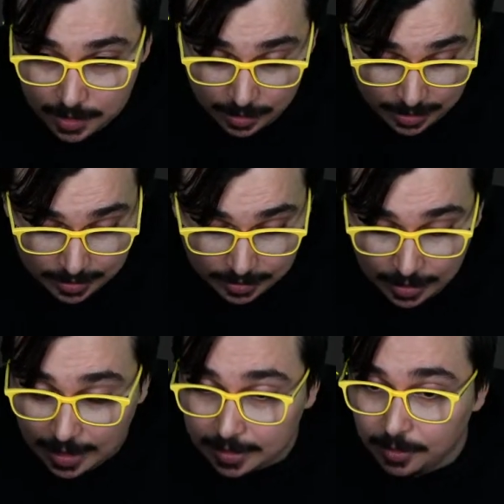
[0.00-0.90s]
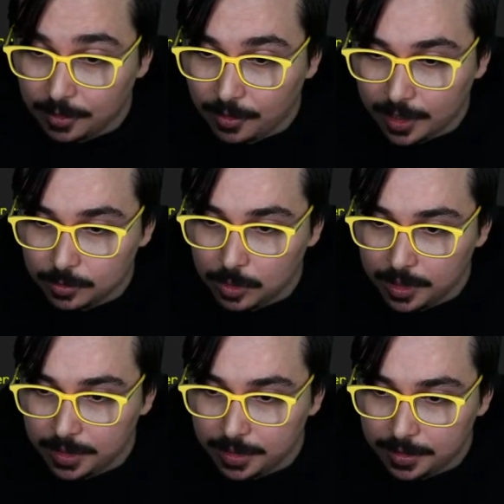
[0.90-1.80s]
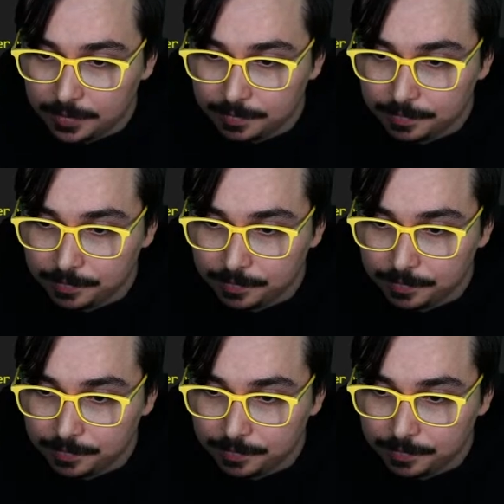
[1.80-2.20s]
Let's select the correct one here.